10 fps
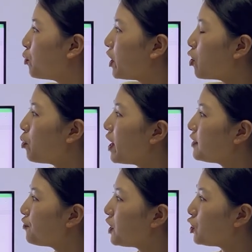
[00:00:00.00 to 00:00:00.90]
we already
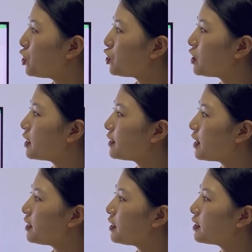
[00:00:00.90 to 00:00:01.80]
finished the
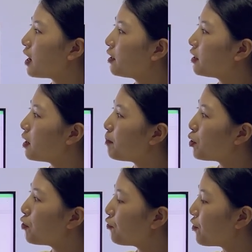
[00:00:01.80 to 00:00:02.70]
settings on the
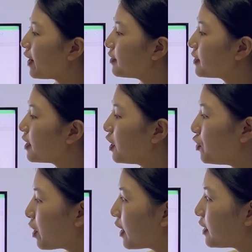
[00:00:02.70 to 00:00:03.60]
profiles.
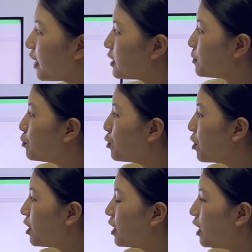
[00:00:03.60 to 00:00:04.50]
You can get
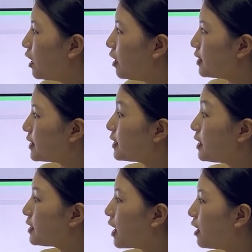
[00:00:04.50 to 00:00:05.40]
more
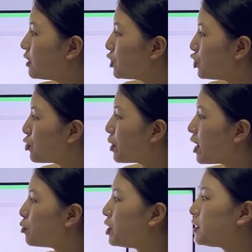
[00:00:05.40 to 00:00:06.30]
settings on the show
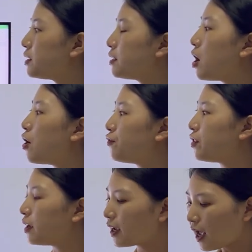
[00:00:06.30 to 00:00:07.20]
areas of
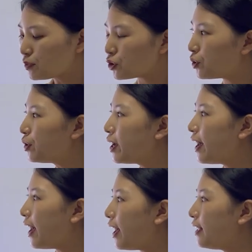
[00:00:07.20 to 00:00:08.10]
the capture,
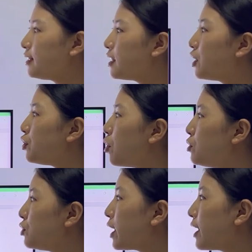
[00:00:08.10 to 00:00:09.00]
and you
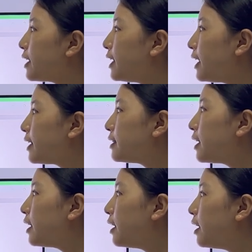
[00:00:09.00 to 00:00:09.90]
also can click
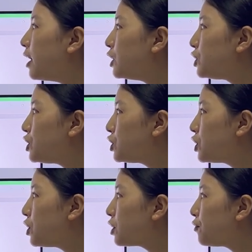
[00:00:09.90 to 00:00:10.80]
the
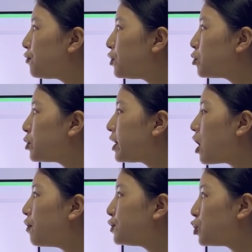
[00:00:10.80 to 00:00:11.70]
additional configuring
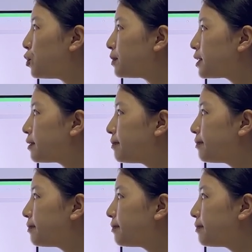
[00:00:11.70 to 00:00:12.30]
of zones.